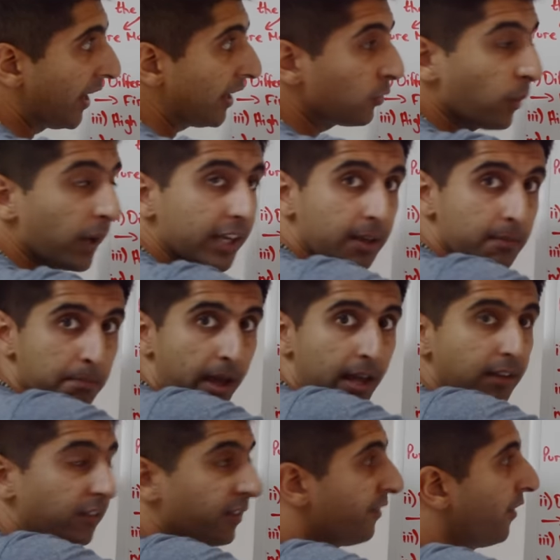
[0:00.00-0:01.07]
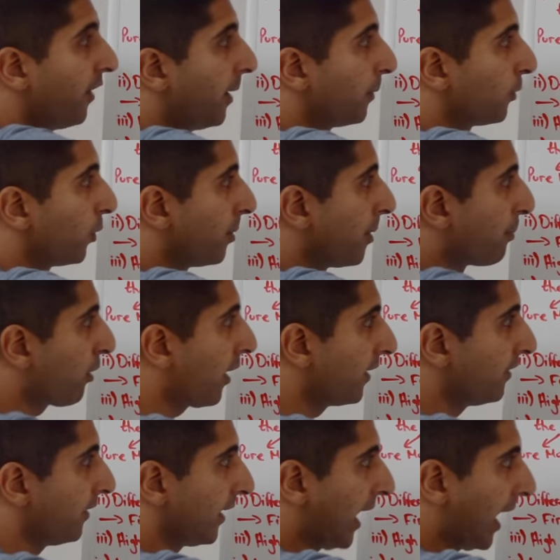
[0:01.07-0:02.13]
That's where competitive firms will be
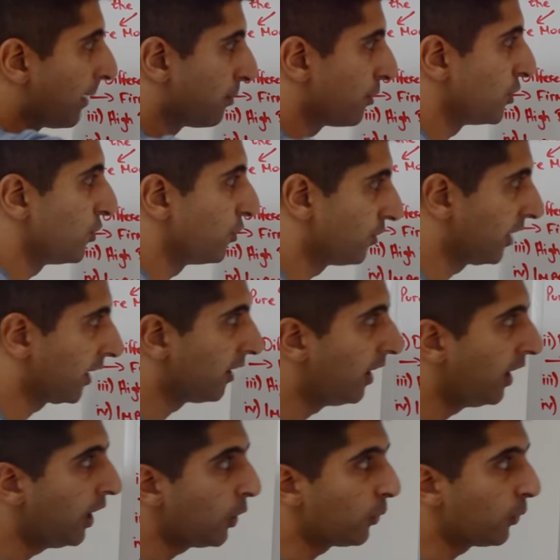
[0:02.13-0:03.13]
pricing and producing.